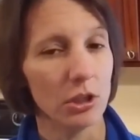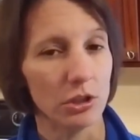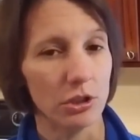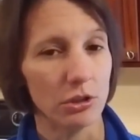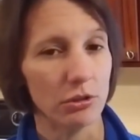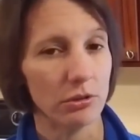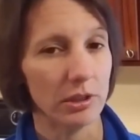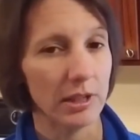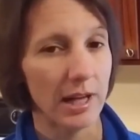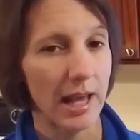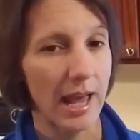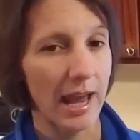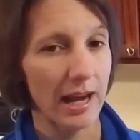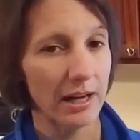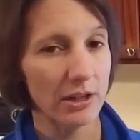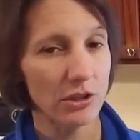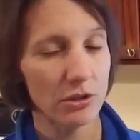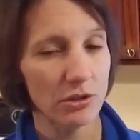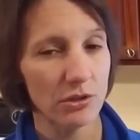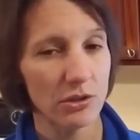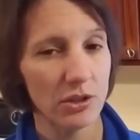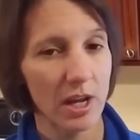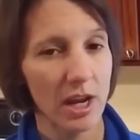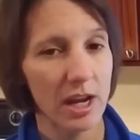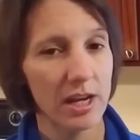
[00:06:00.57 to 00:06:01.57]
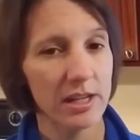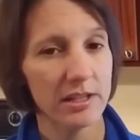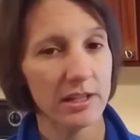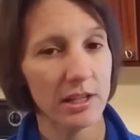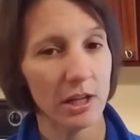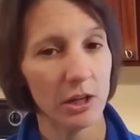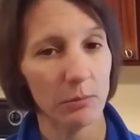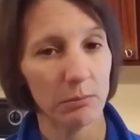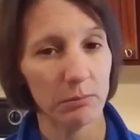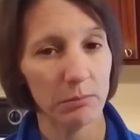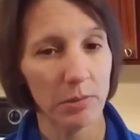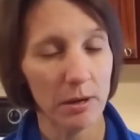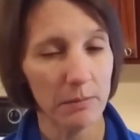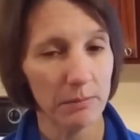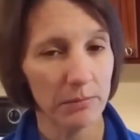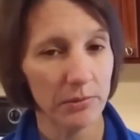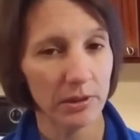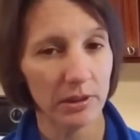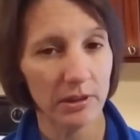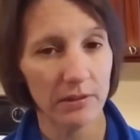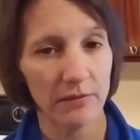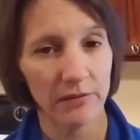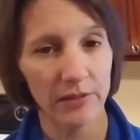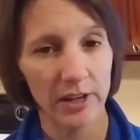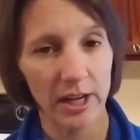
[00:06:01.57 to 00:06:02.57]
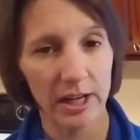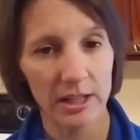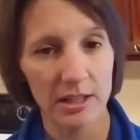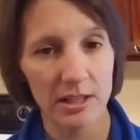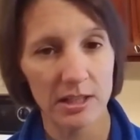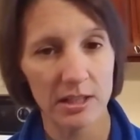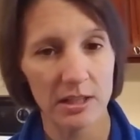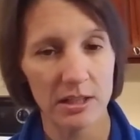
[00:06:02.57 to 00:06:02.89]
You can exercise to help pump the lymphatic